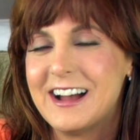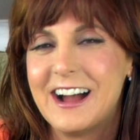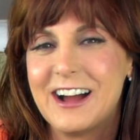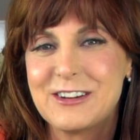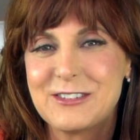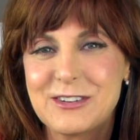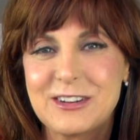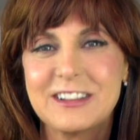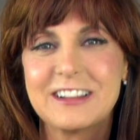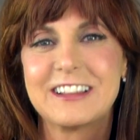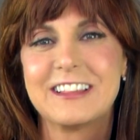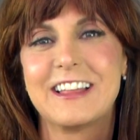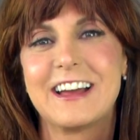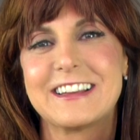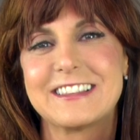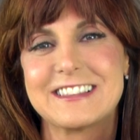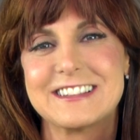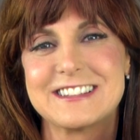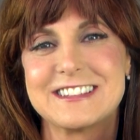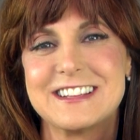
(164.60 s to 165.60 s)
I really
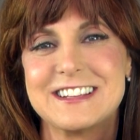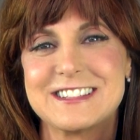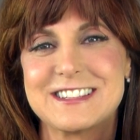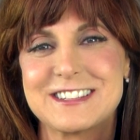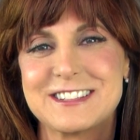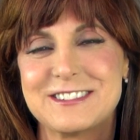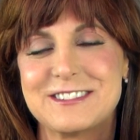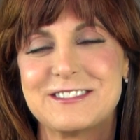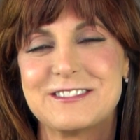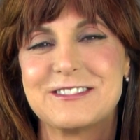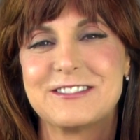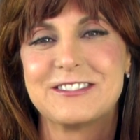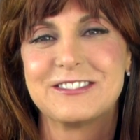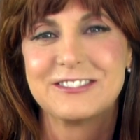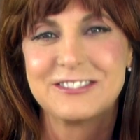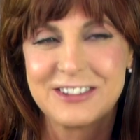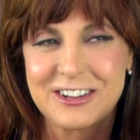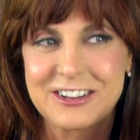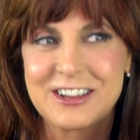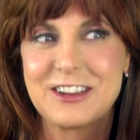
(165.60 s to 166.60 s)
like the sense
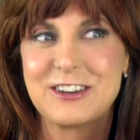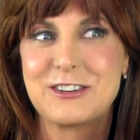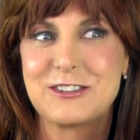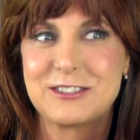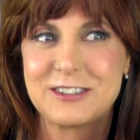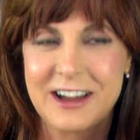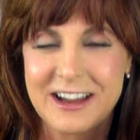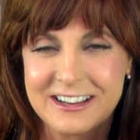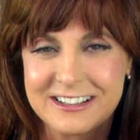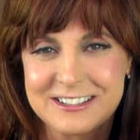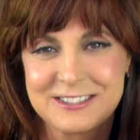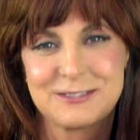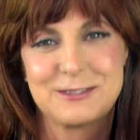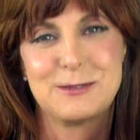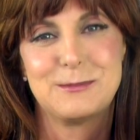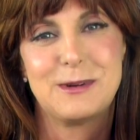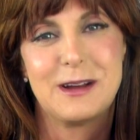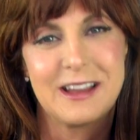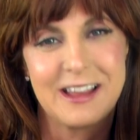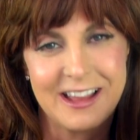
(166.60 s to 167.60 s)
of looking great for
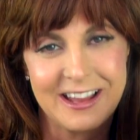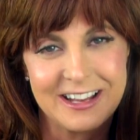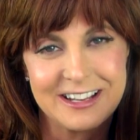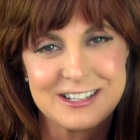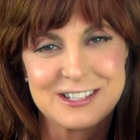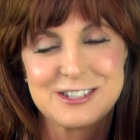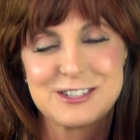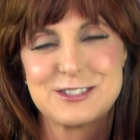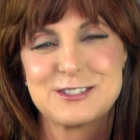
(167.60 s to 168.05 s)
my age.